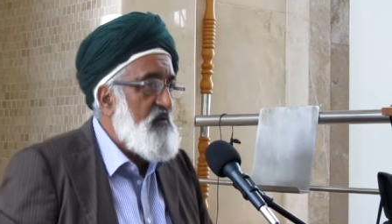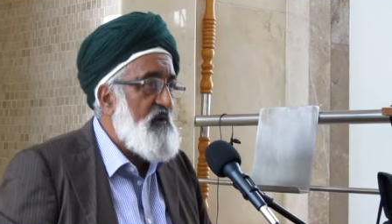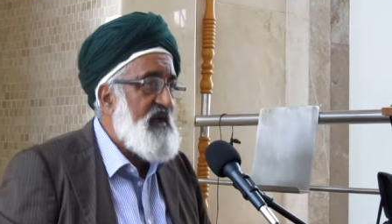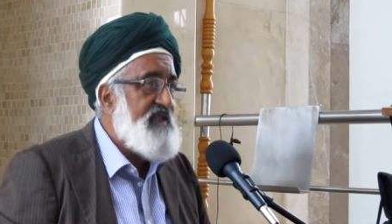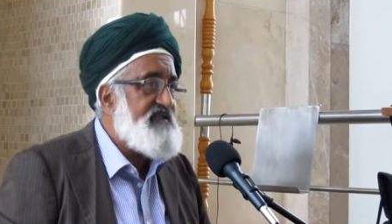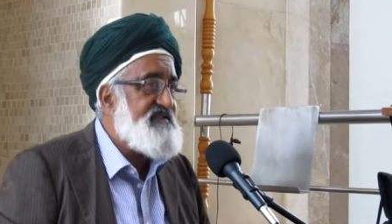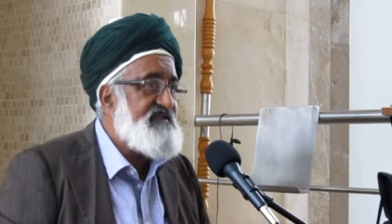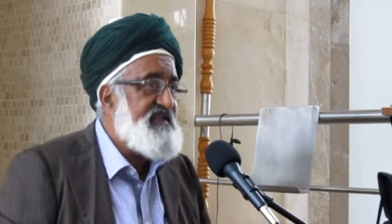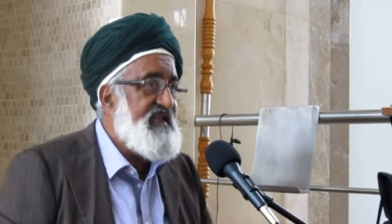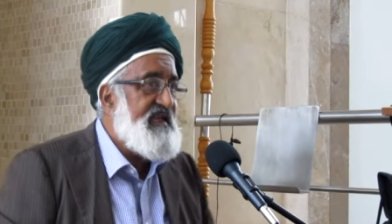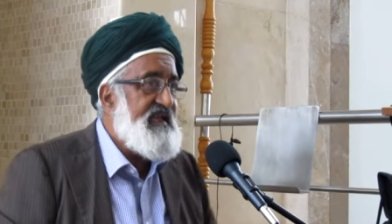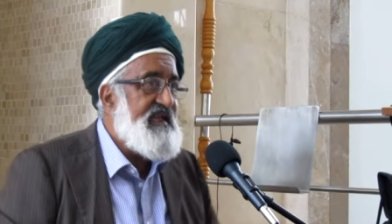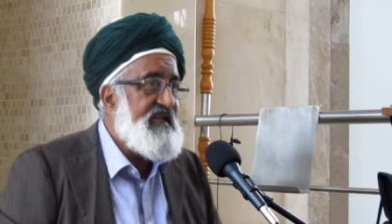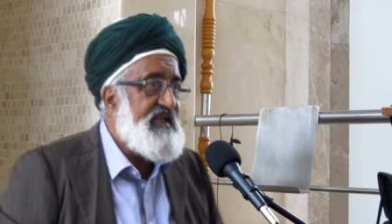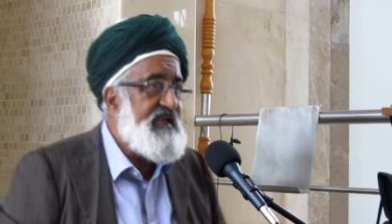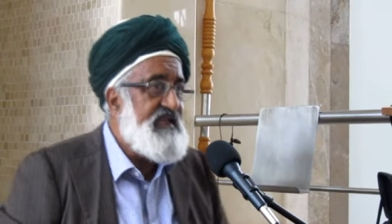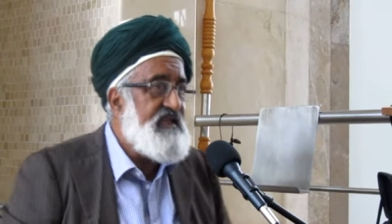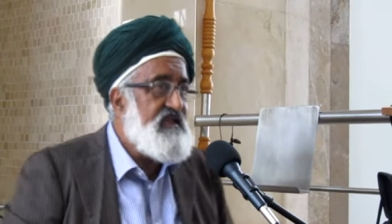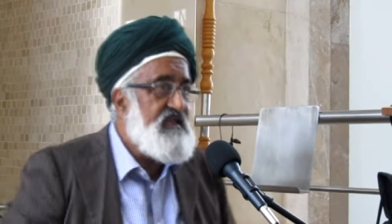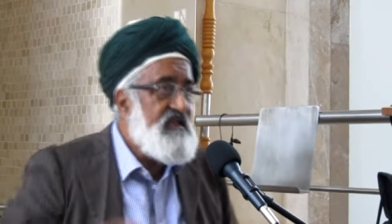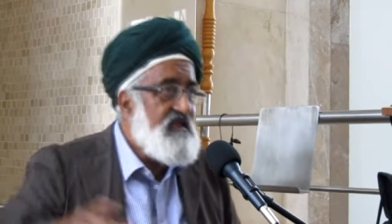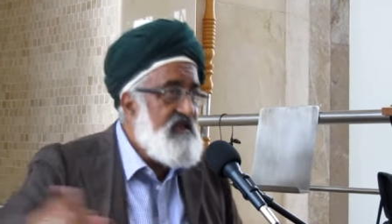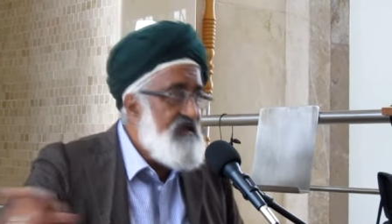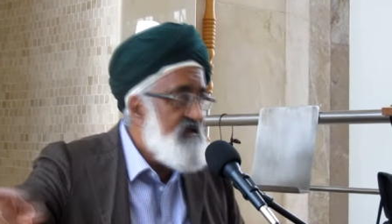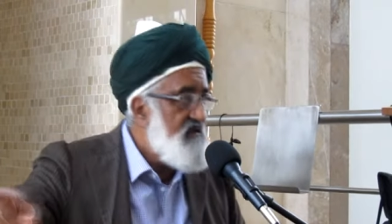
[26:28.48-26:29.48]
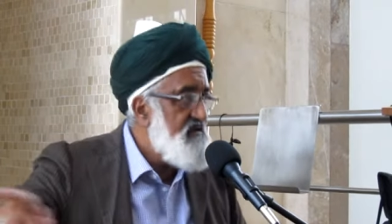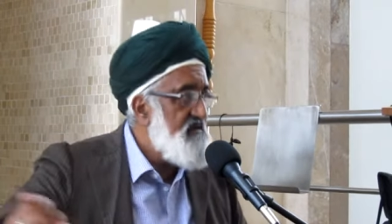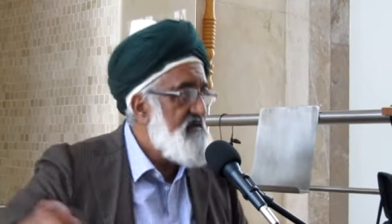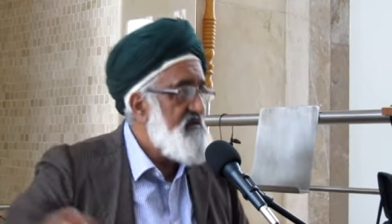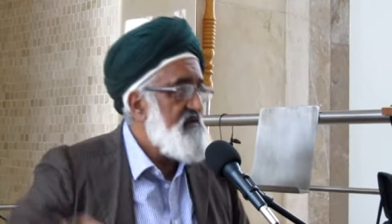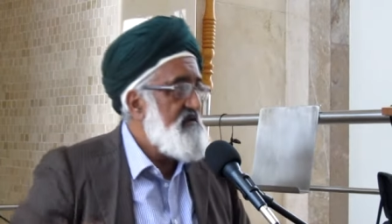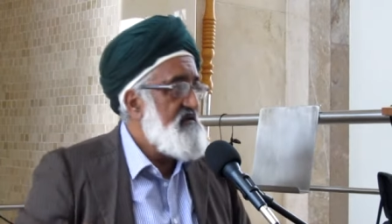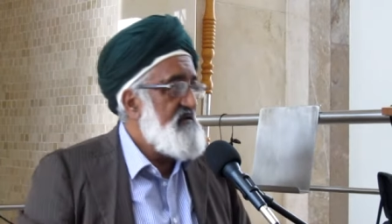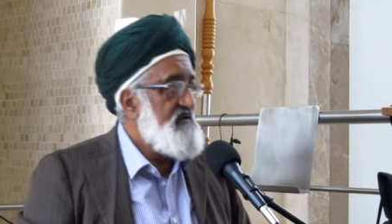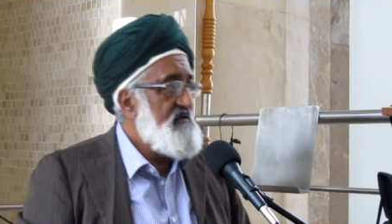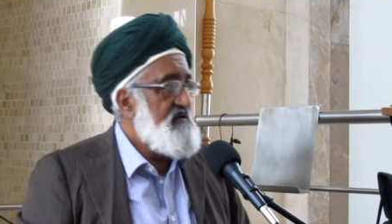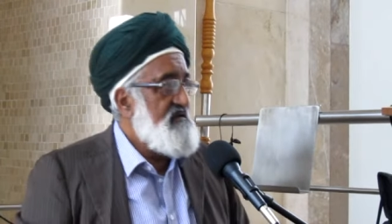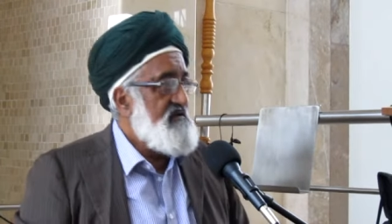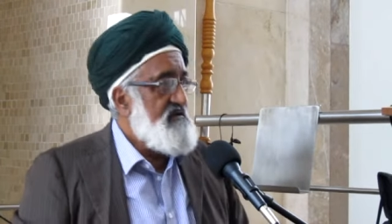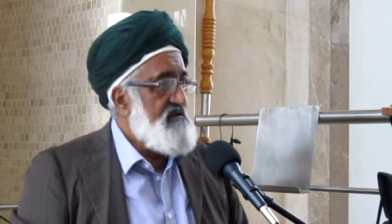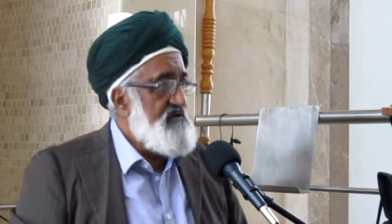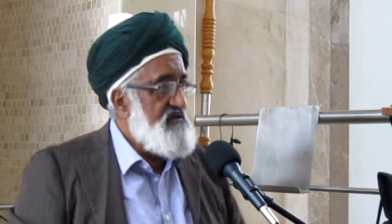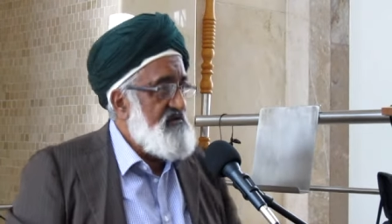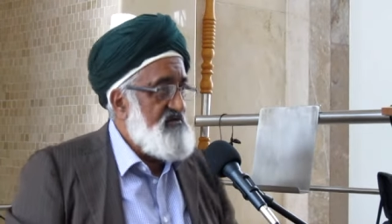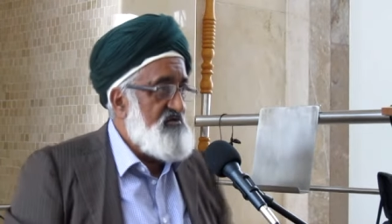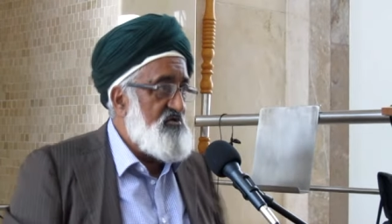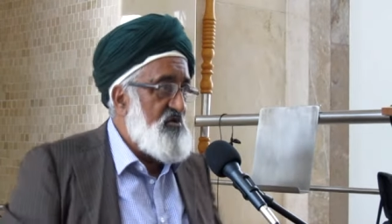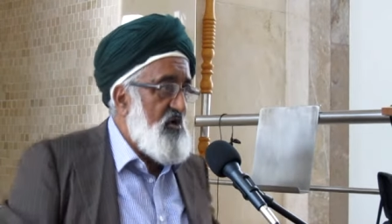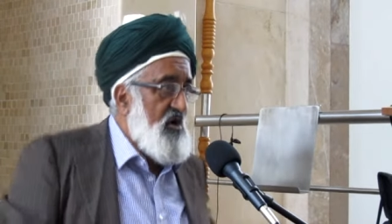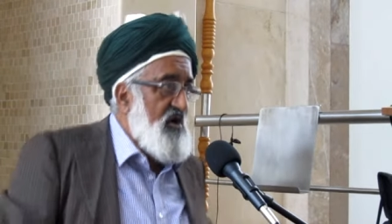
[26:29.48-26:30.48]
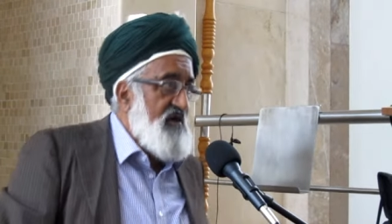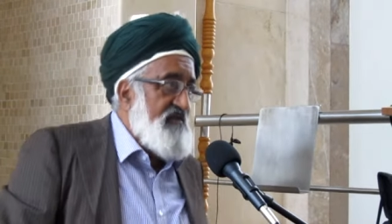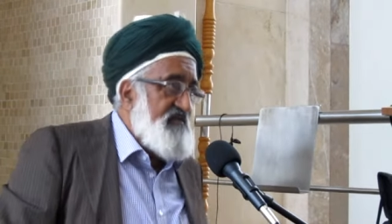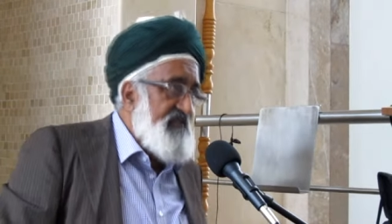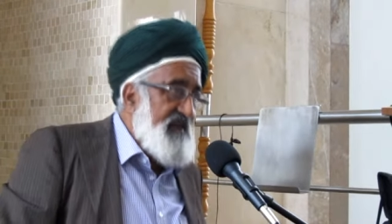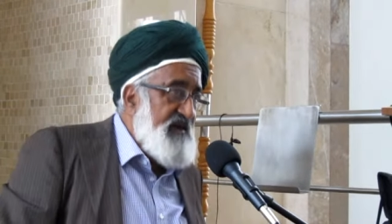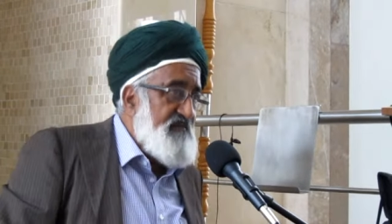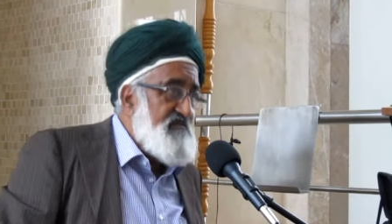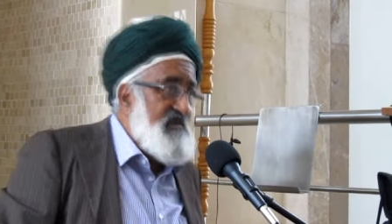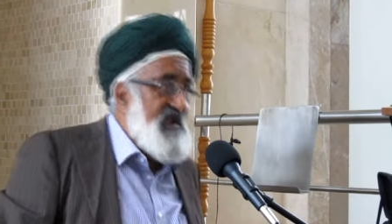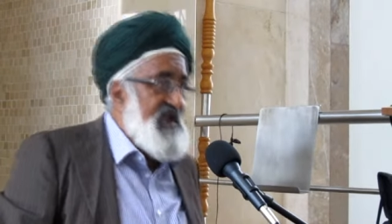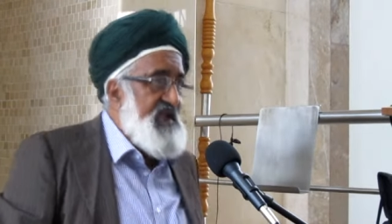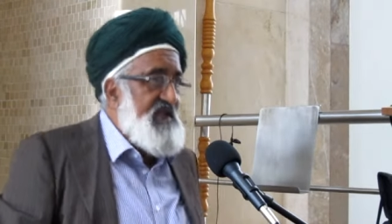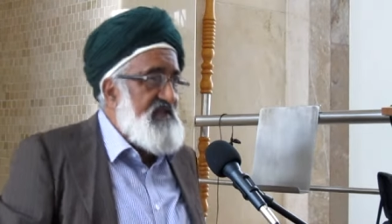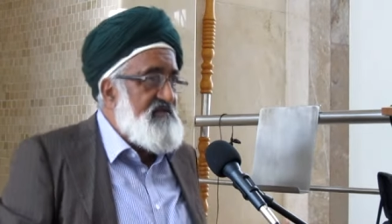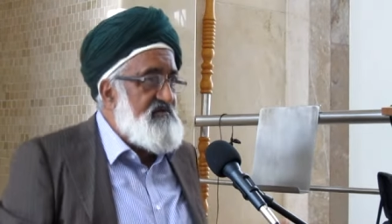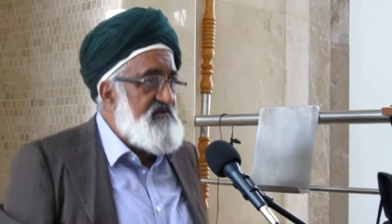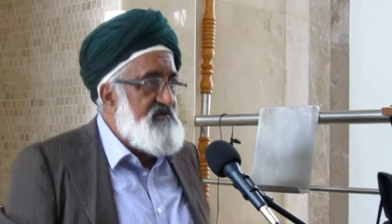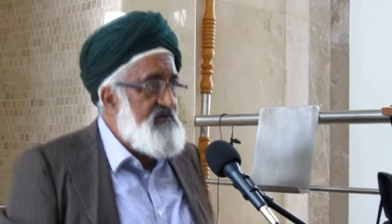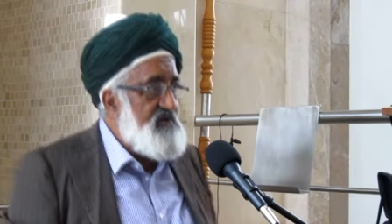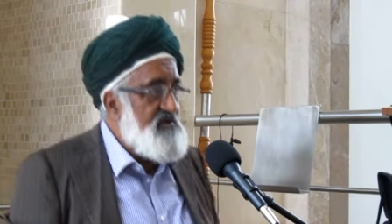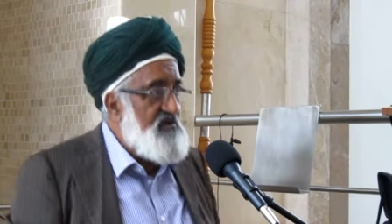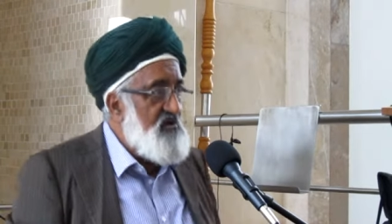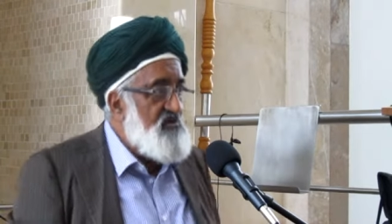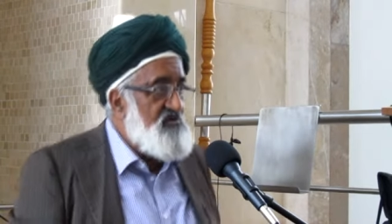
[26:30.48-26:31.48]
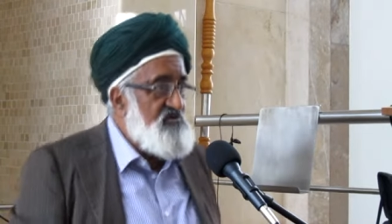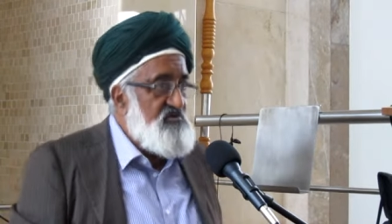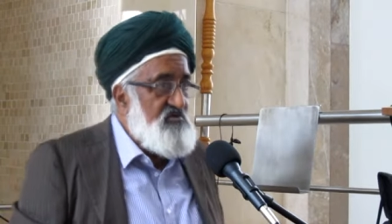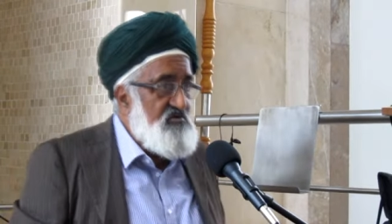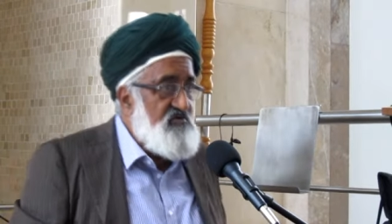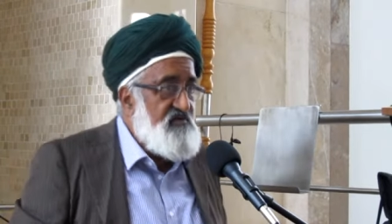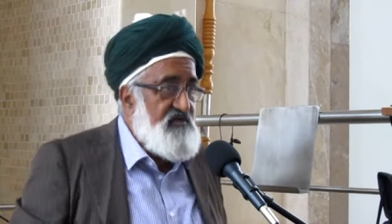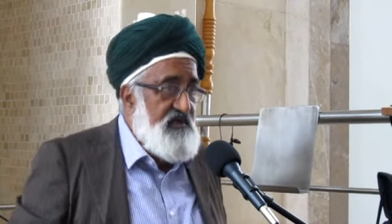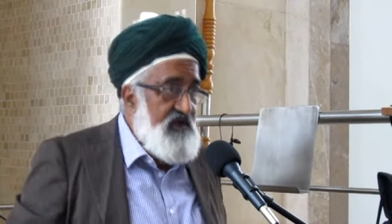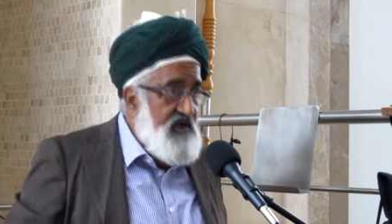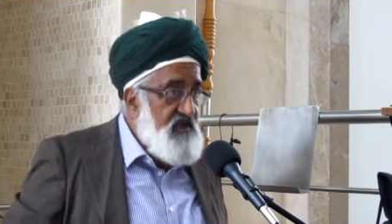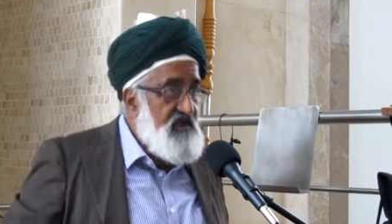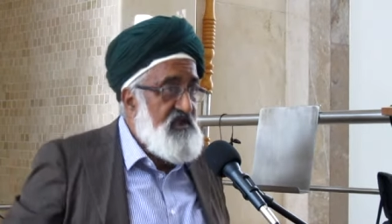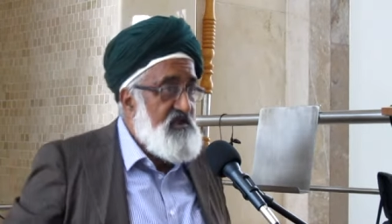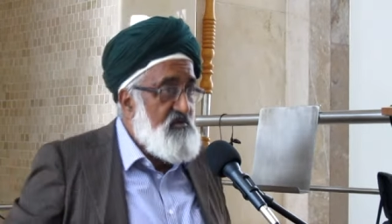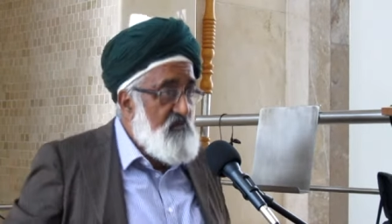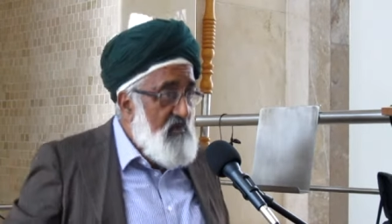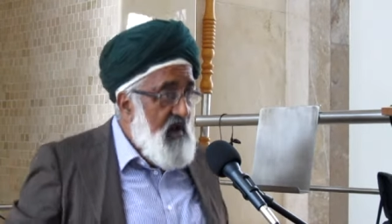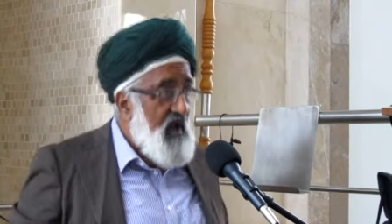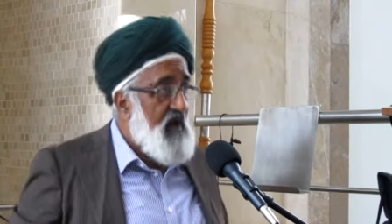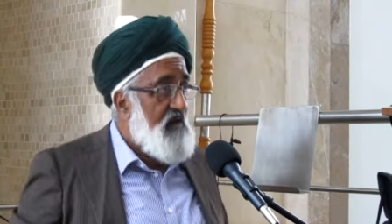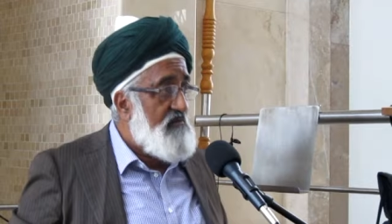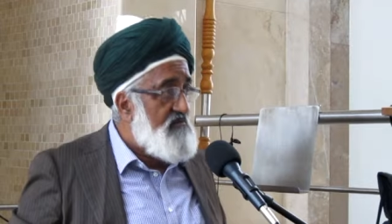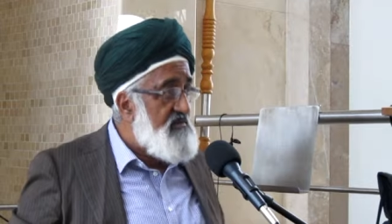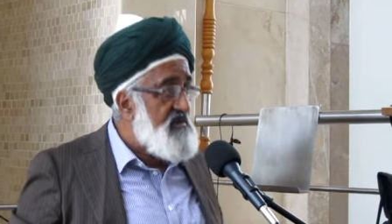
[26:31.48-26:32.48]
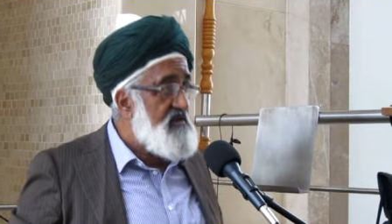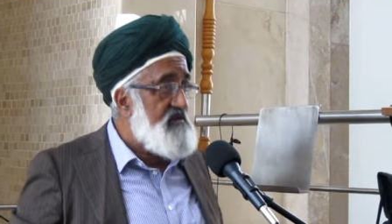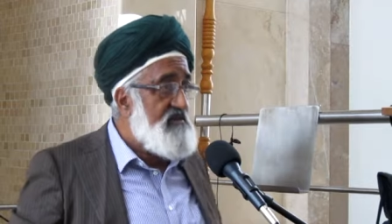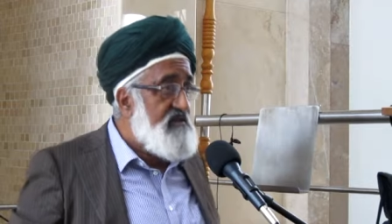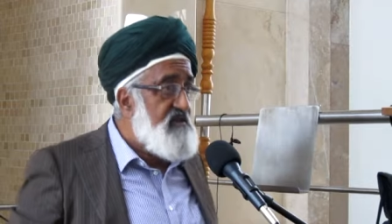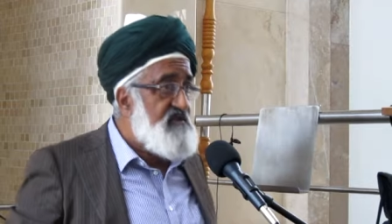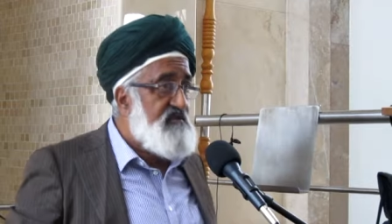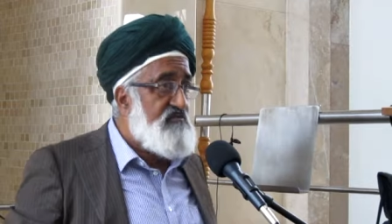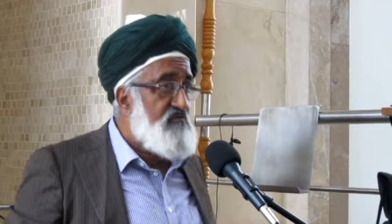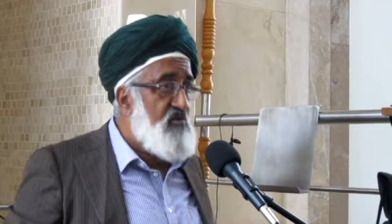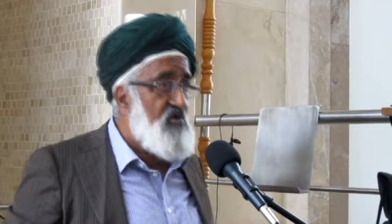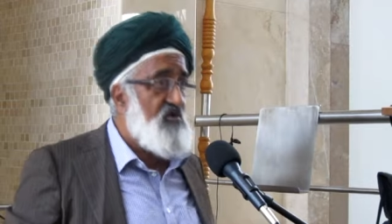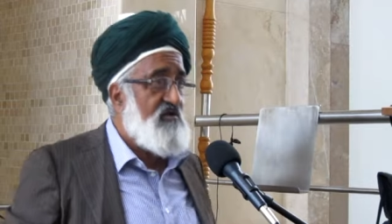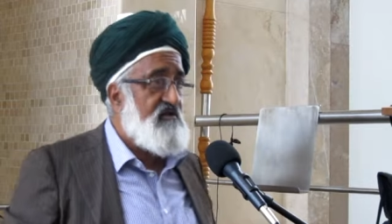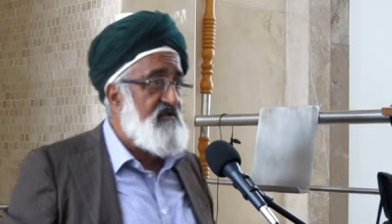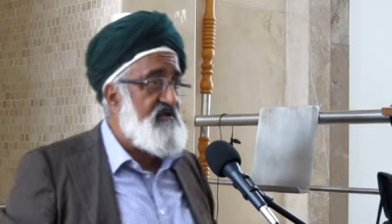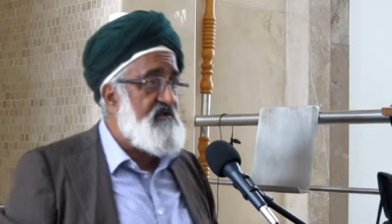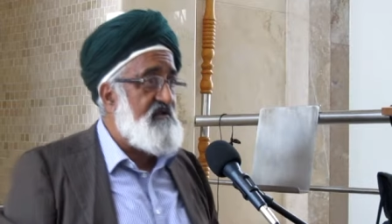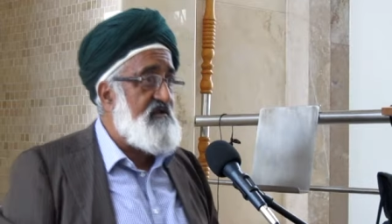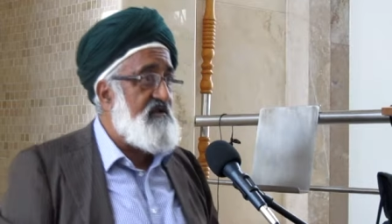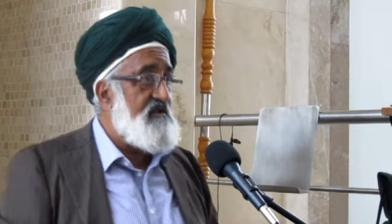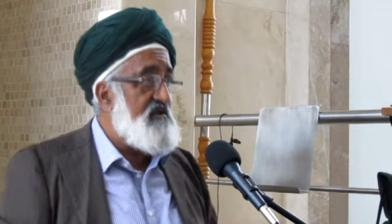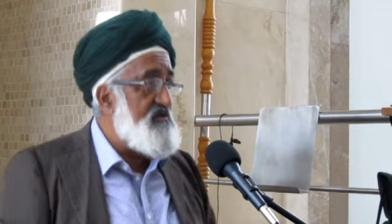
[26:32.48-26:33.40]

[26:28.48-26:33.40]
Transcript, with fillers: ones, hey, you are the man. You know, you the imam in this mosque.